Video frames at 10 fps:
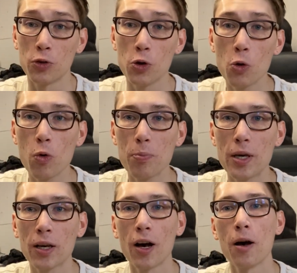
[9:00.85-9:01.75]
You will
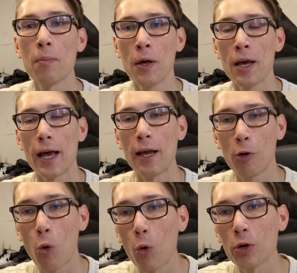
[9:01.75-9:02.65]
become a
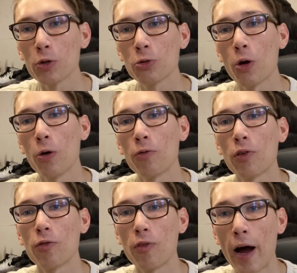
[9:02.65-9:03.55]
cornerstone
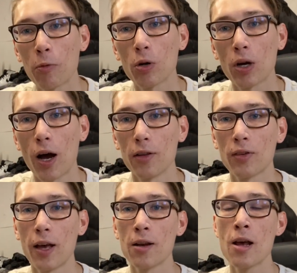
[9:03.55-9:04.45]
for viral
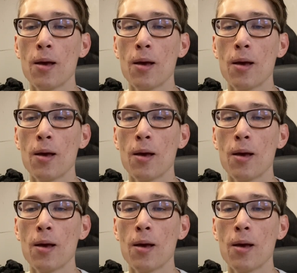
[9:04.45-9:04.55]
content,